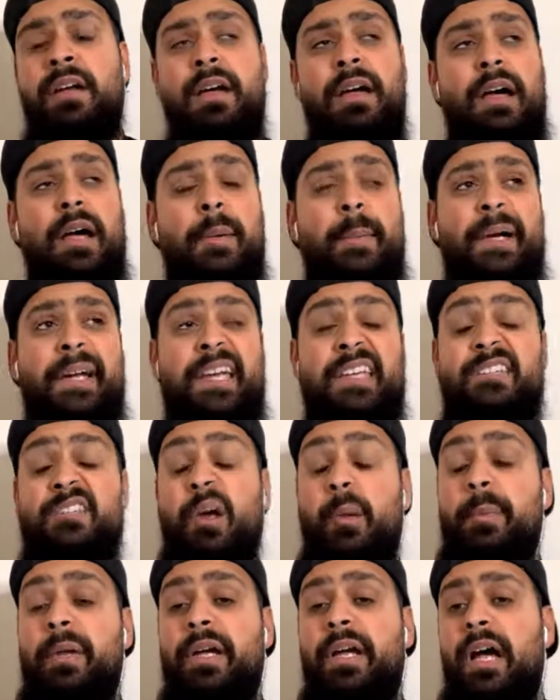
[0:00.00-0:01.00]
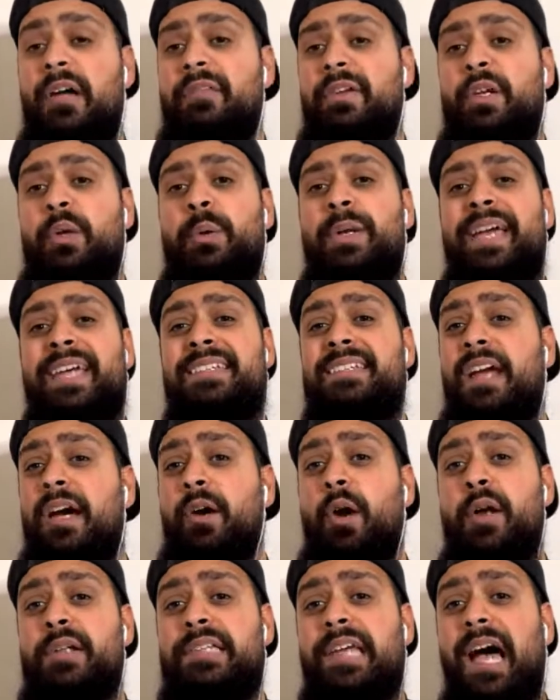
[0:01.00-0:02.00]
against Dominic Calvert-Lewin. Is that
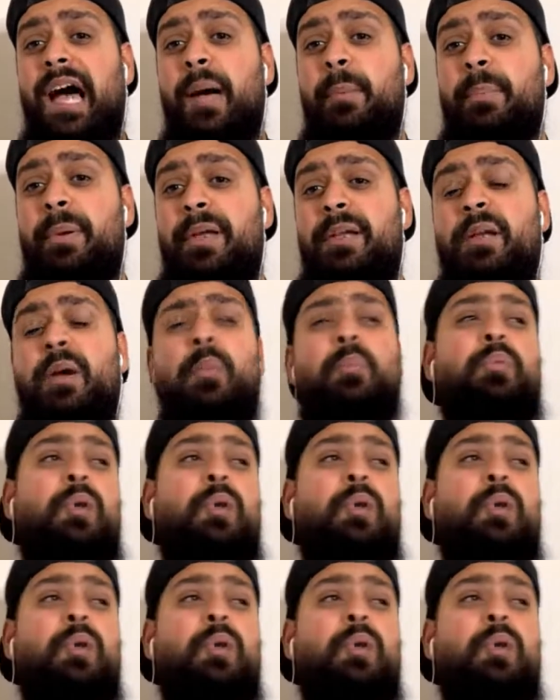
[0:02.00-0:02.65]
going to happen?